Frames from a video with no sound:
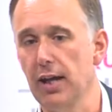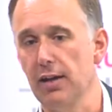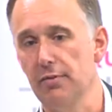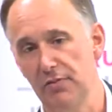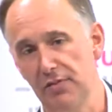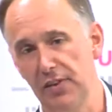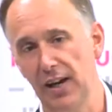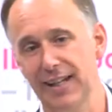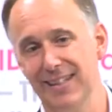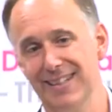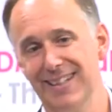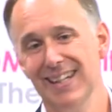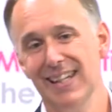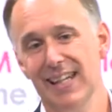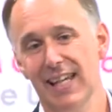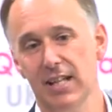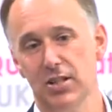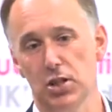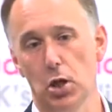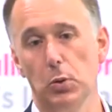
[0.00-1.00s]
In fact,
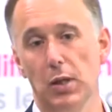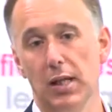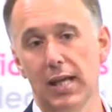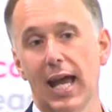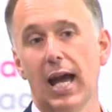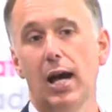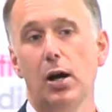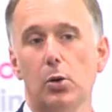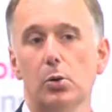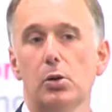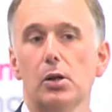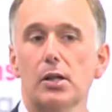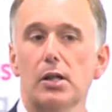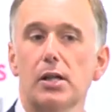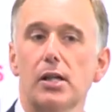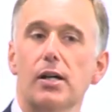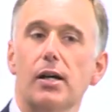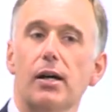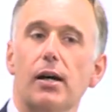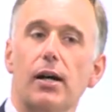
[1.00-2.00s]
it's only now
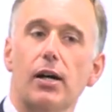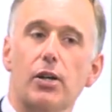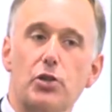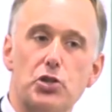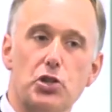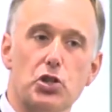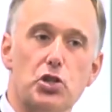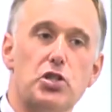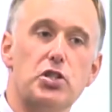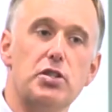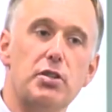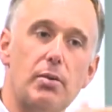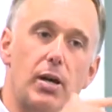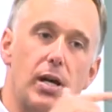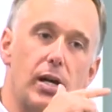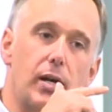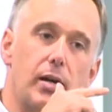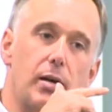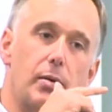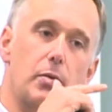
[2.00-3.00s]
just
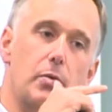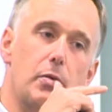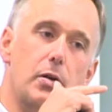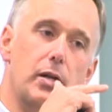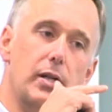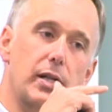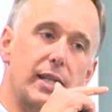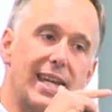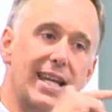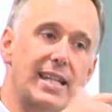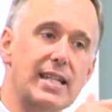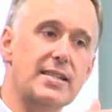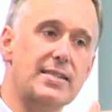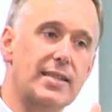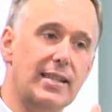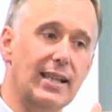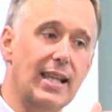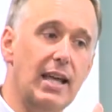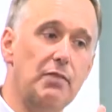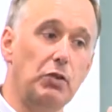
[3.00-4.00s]
getting
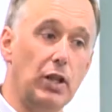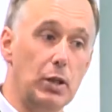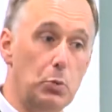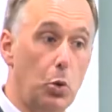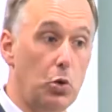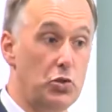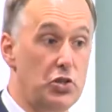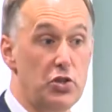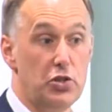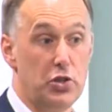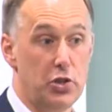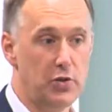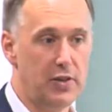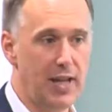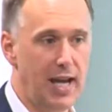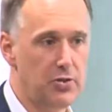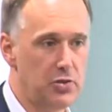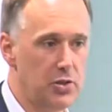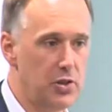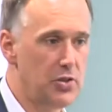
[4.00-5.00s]
to the level it was in
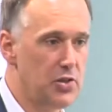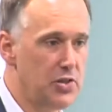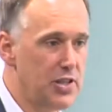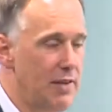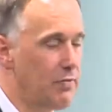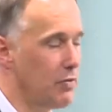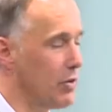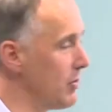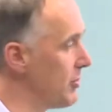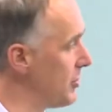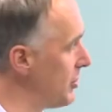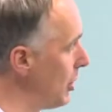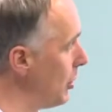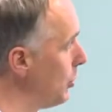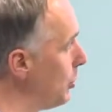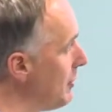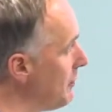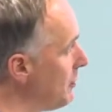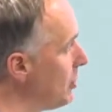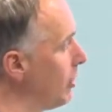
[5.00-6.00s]
2007. So
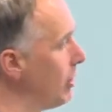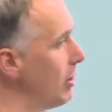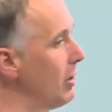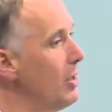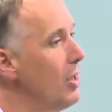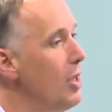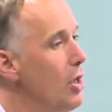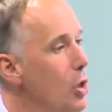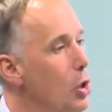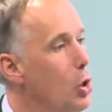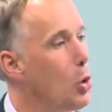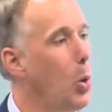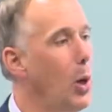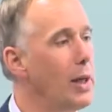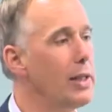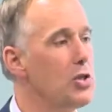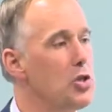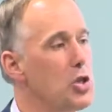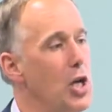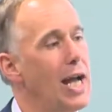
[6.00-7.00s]
we've got
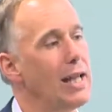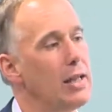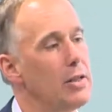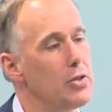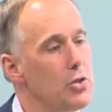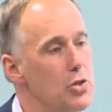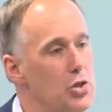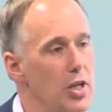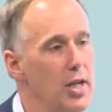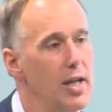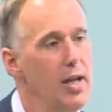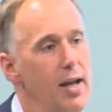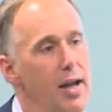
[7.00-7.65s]
quite a challenge.